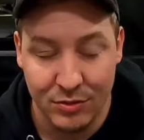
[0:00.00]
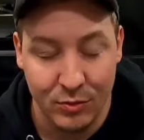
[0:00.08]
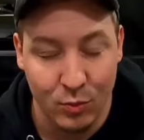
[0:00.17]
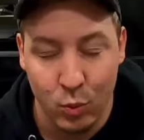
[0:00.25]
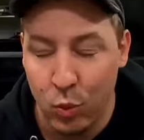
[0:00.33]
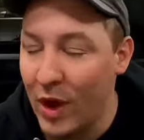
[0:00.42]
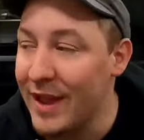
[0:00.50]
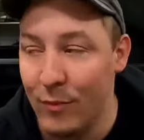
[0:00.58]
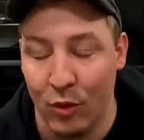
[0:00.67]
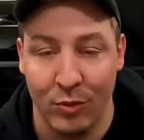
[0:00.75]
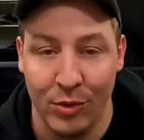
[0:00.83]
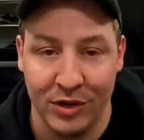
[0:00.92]
way
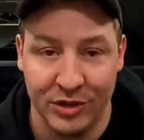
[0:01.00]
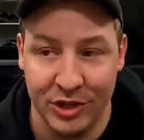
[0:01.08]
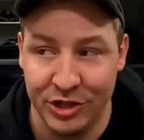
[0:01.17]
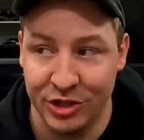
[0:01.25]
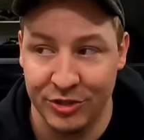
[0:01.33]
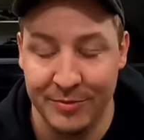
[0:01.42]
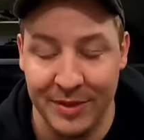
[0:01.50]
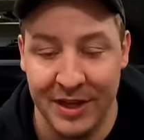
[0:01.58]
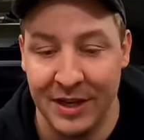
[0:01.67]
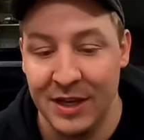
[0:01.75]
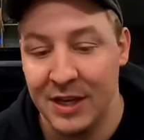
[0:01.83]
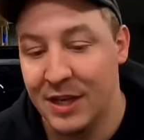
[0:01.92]
more work than it should have
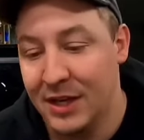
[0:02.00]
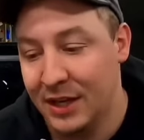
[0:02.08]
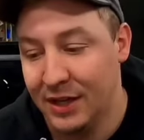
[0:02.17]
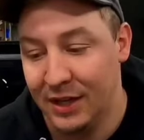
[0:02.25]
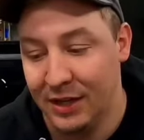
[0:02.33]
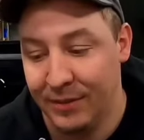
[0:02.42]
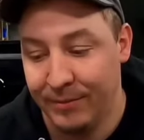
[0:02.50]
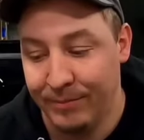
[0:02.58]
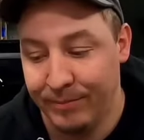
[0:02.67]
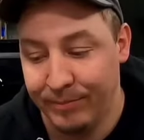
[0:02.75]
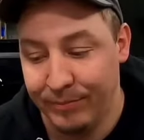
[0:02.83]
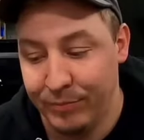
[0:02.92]
been.
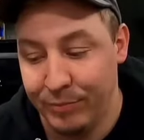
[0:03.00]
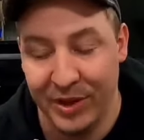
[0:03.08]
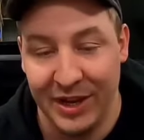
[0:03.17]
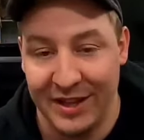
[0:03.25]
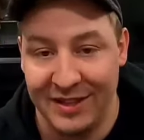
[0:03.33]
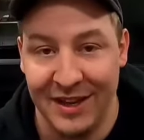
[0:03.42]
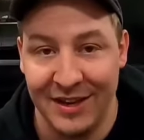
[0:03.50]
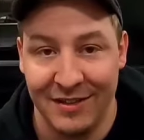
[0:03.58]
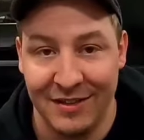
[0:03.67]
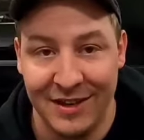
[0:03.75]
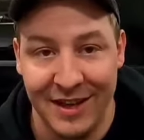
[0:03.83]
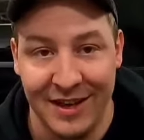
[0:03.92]
But at the end of
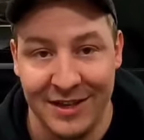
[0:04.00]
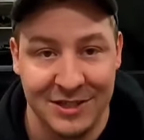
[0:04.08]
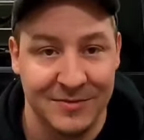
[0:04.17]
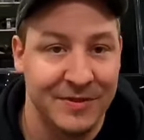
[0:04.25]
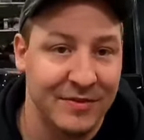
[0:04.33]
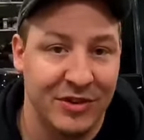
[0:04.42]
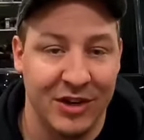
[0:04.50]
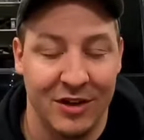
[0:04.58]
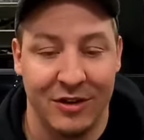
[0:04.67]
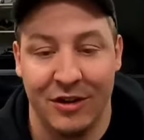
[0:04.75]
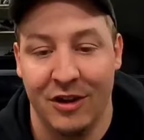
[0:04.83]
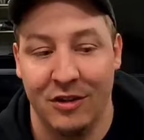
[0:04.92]
the day, it's a
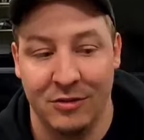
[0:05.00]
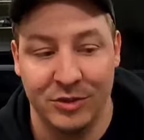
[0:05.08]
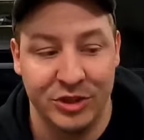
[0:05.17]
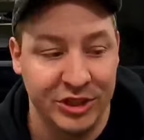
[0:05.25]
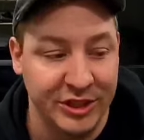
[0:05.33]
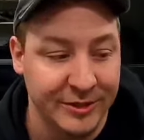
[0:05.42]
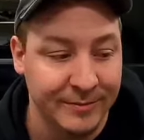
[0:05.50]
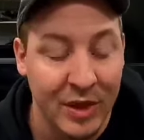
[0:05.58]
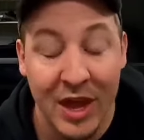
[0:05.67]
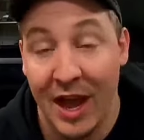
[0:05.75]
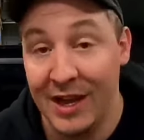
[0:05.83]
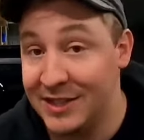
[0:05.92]
$1,500 machine.
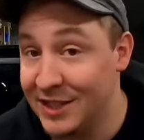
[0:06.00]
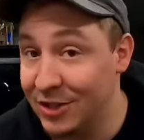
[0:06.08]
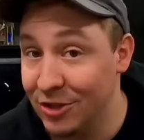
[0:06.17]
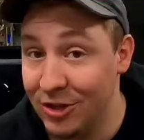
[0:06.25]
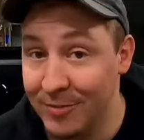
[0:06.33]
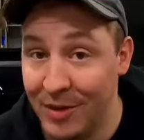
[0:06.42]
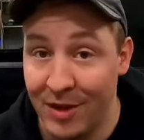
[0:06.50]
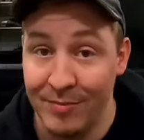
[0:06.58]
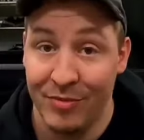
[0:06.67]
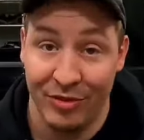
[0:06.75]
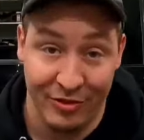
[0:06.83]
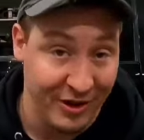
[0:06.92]
I did look them
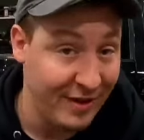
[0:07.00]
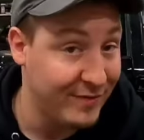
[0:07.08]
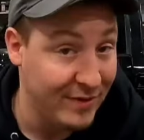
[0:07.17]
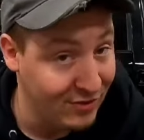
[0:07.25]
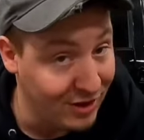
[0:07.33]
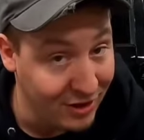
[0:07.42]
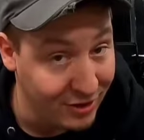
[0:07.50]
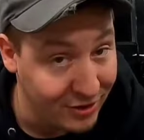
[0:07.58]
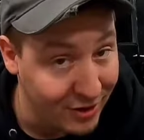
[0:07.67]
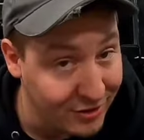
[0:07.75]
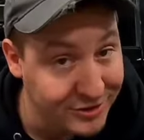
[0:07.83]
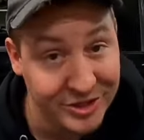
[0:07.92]
up. They're not
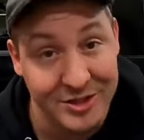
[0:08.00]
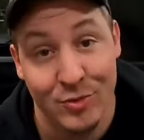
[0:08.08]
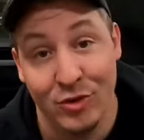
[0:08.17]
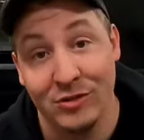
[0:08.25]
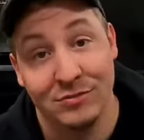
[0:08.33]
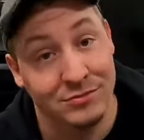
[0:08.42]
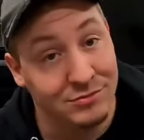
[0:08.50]
$1,500 anymore.